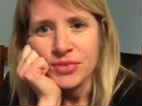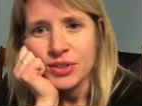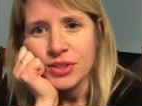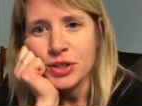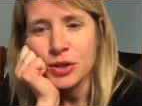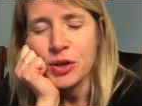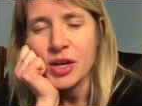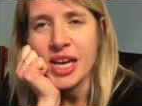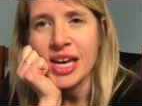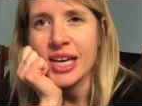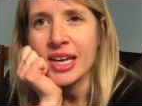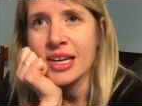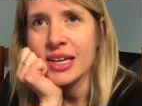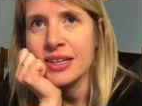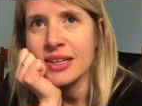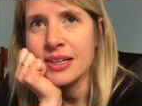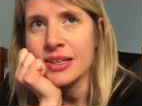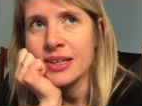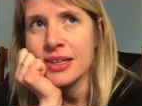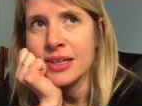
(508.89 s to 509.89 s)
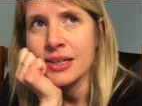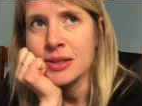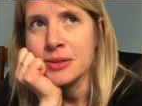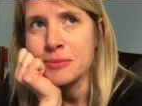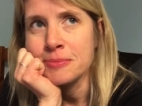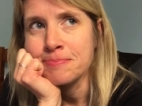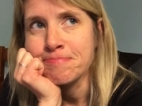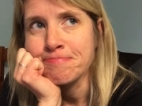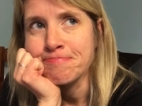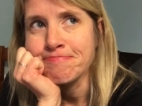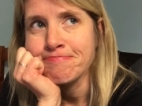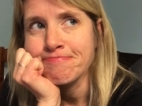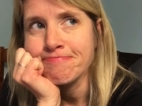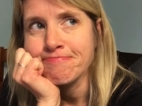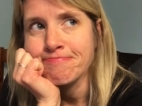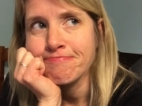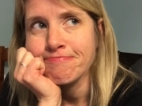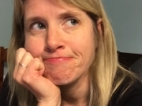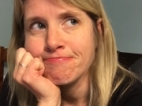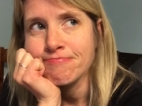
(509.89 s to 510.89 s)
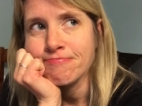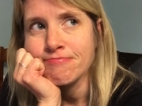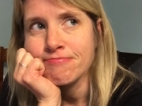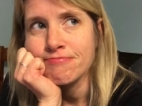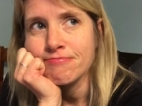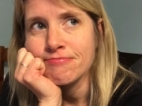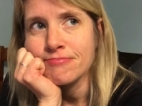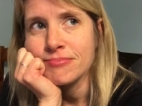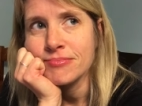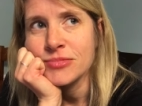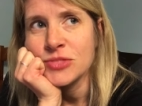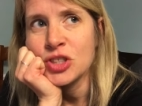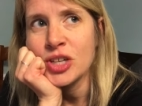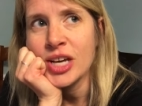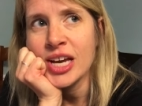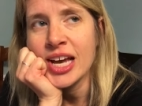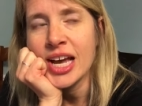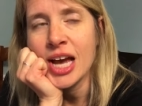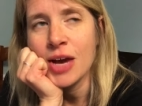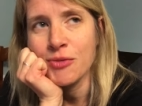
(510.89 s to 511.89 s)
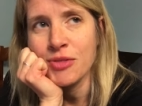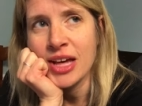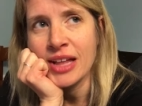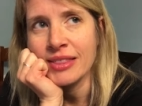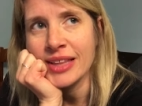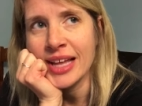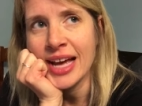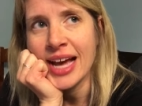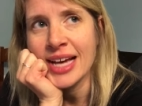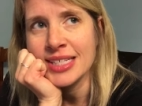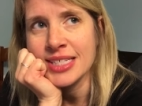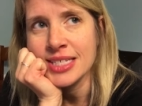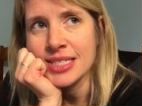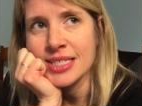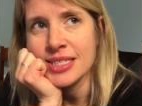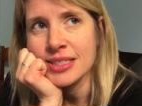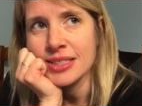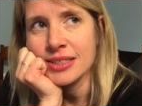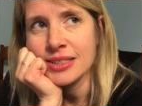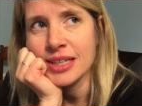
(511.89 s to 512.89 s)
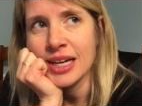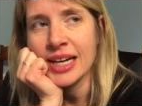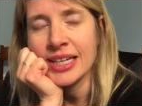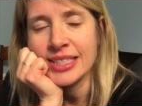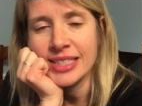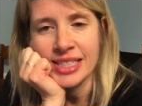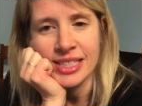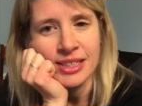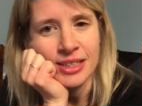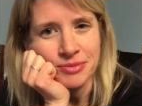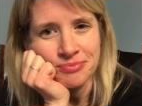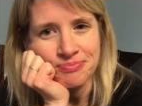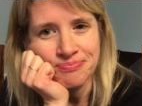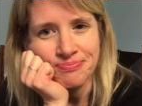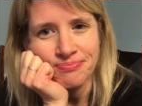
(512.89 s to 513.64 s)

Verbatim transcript: You can't, um, you can't have that last idea.